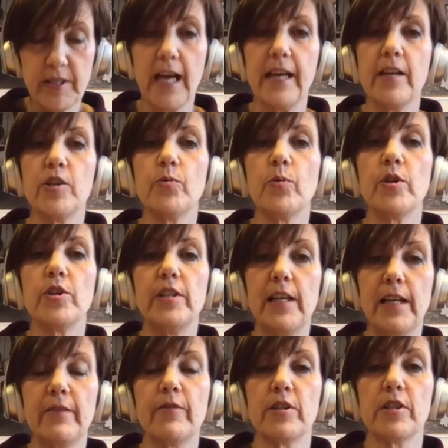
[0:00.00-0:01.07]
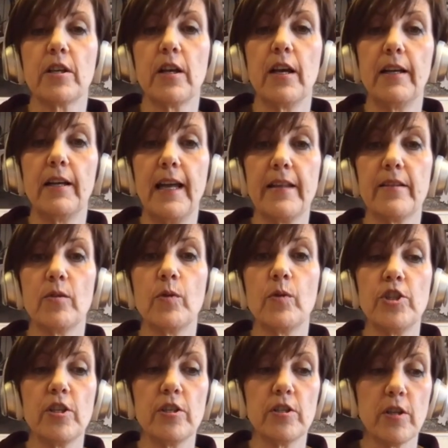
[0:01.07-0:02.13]
tannage which delivers a leather
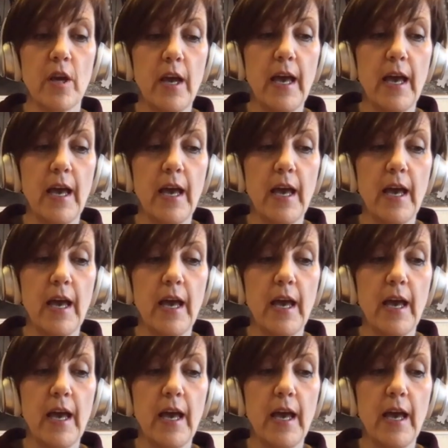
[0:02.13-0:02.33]
which is